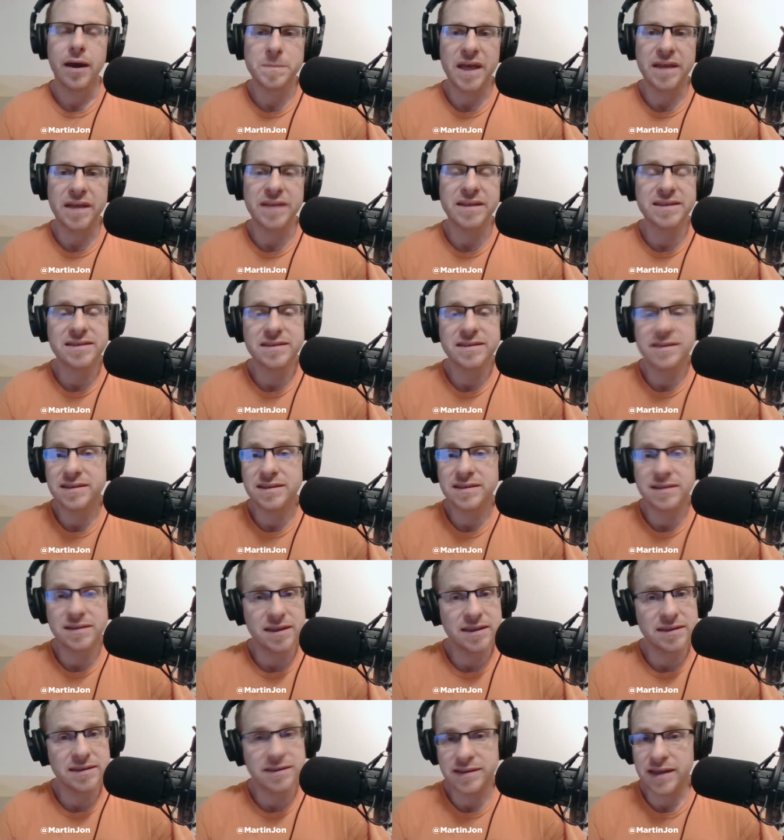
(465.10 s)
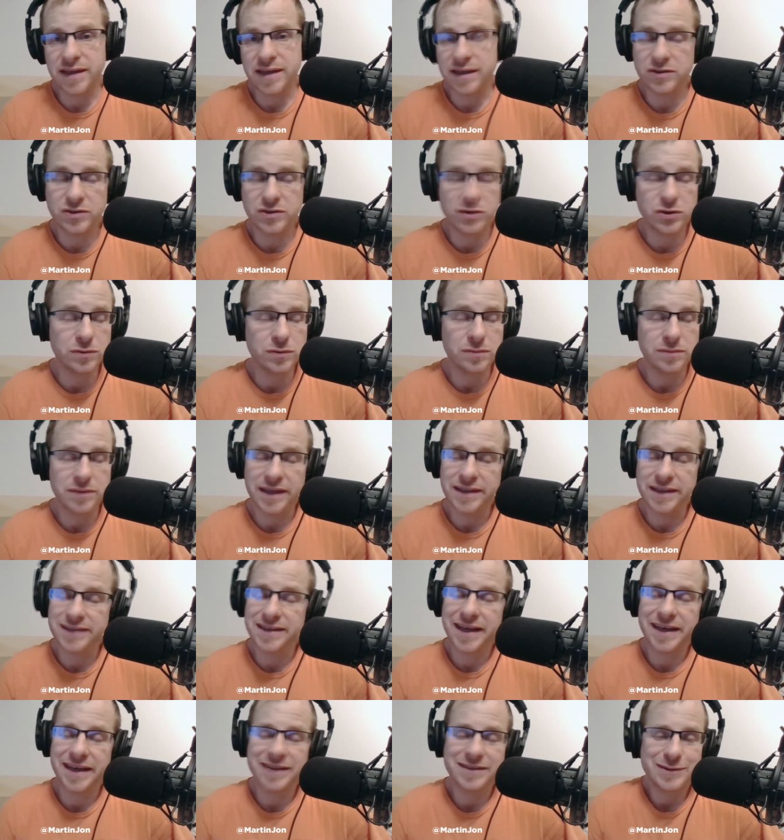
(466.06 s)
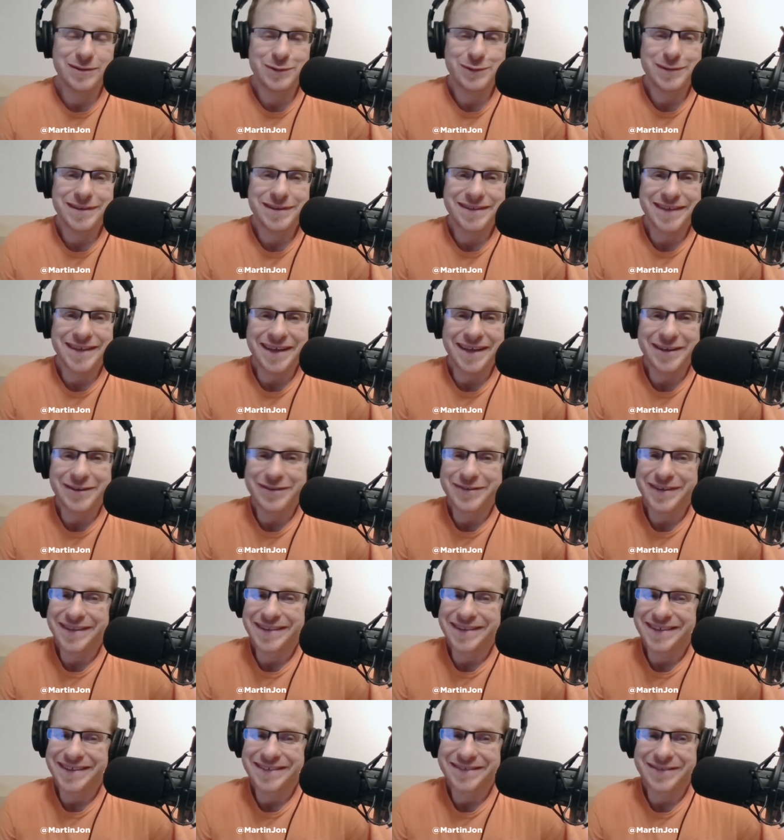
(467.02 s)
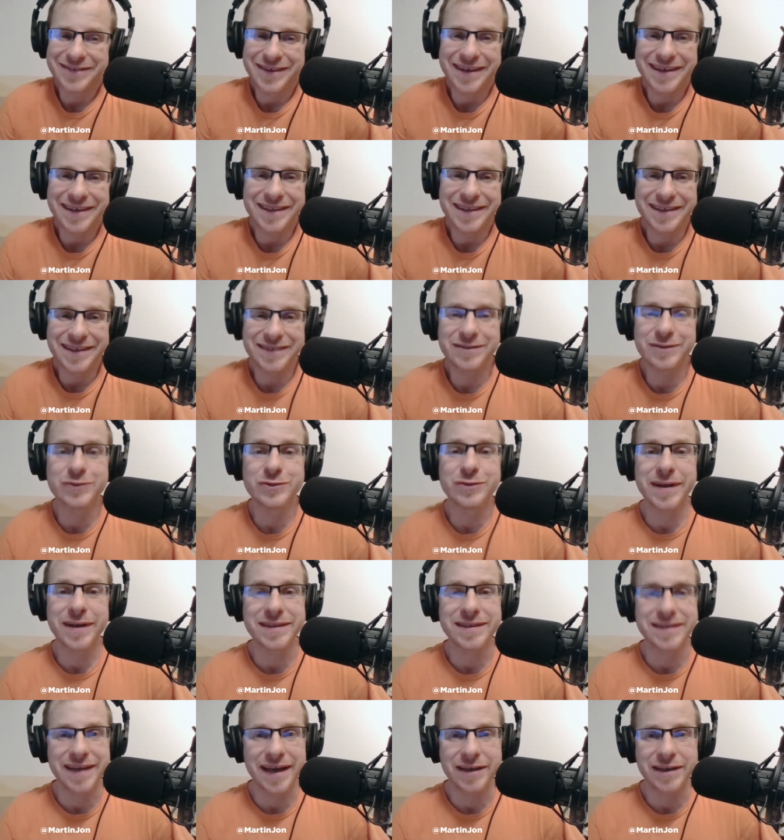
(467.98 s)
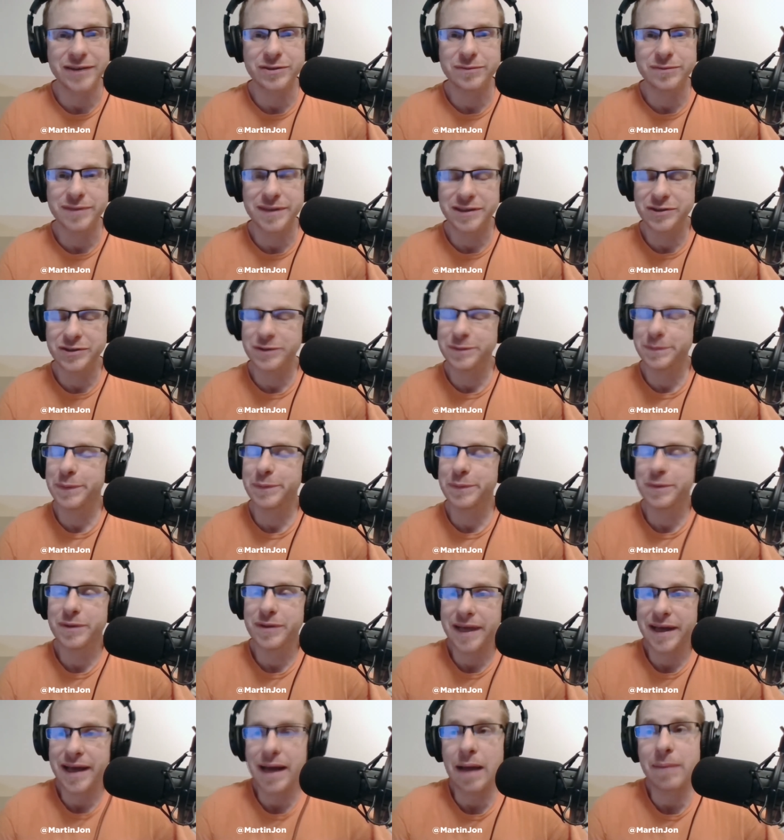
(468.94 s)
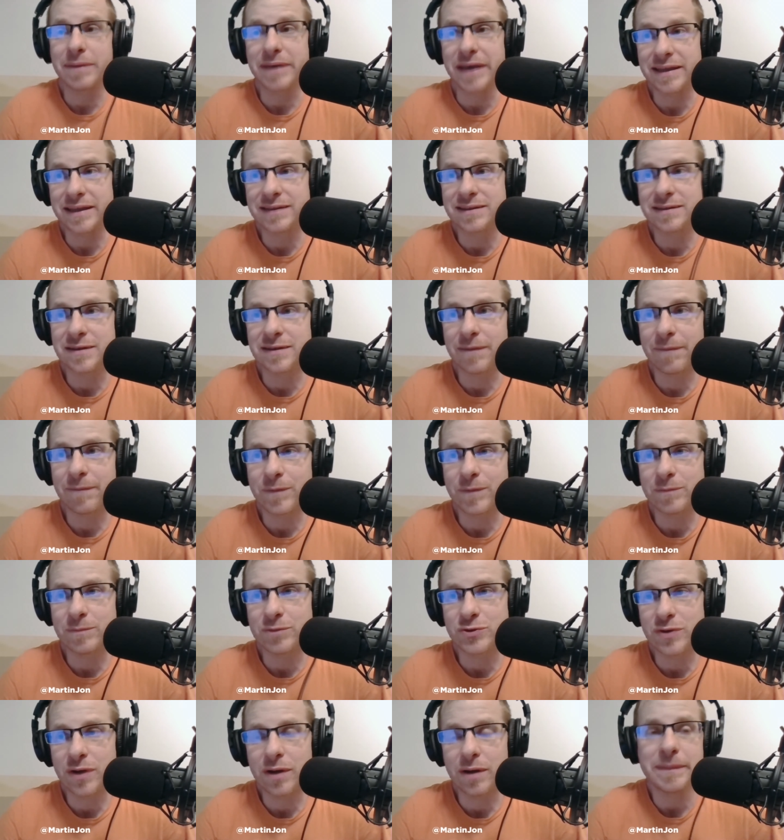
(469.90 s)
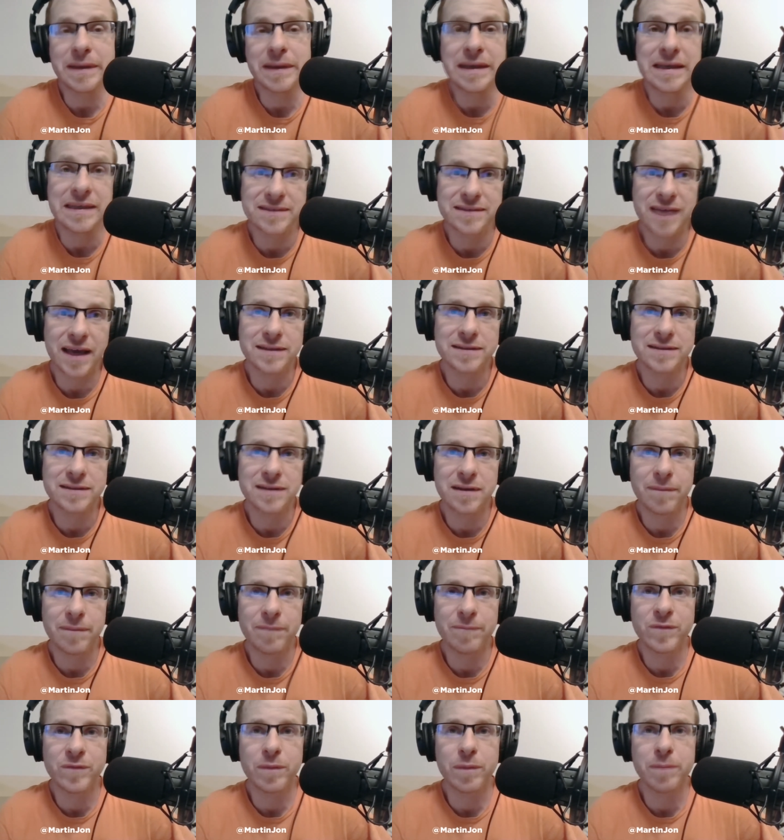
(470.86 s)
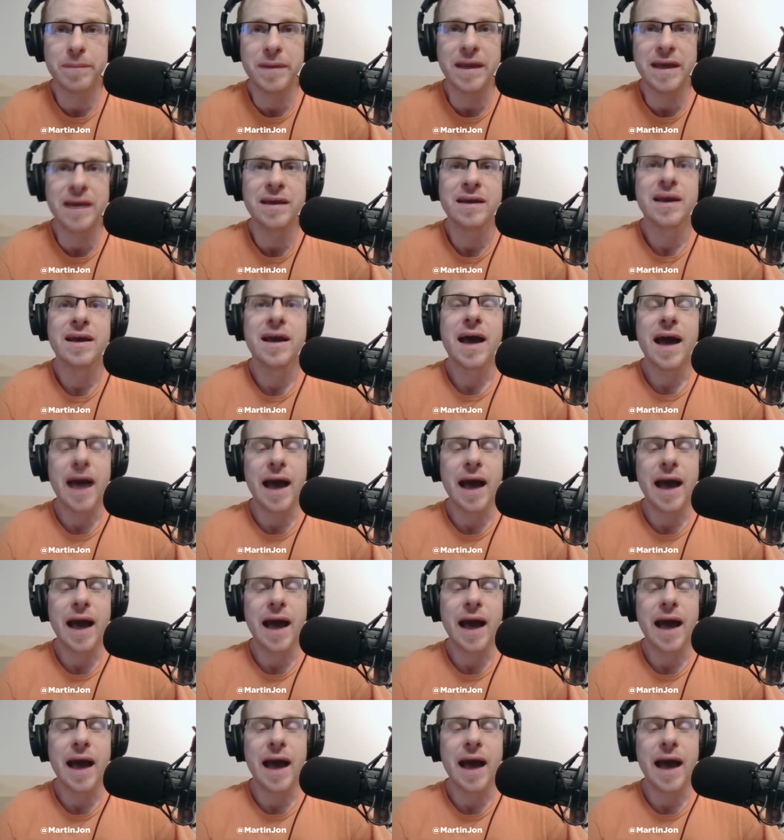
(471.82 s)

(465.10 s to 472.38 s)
and it takes two. It takes two to tango on this, right? Like, so transactional relationships, people are like, I'm getting something from Trump. He's getting something from me.